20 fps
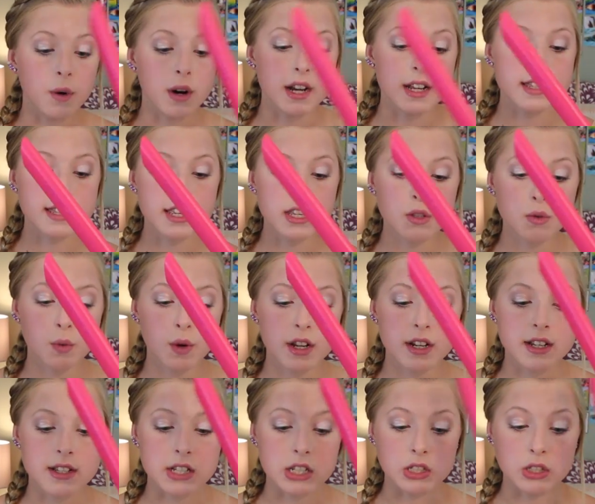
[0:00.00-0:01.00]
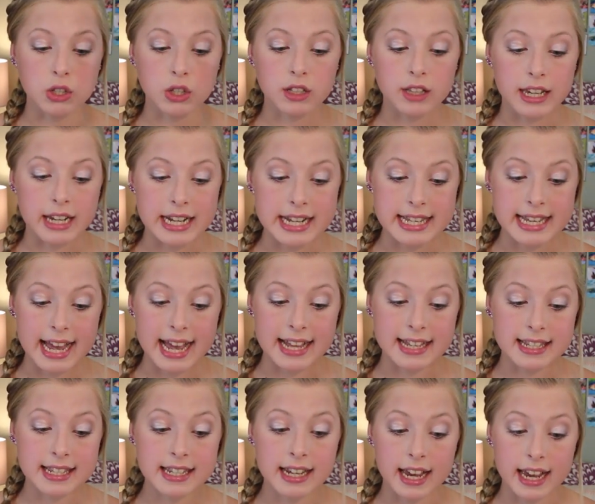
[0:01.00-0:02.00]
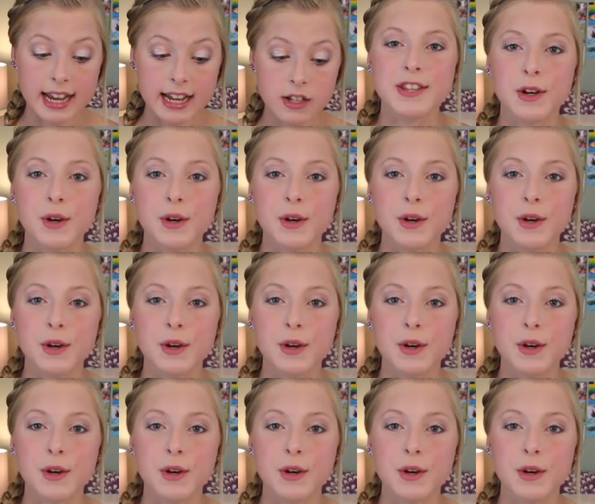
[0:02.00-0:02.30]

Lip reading: Whereas this one doesn't look like it's as tight,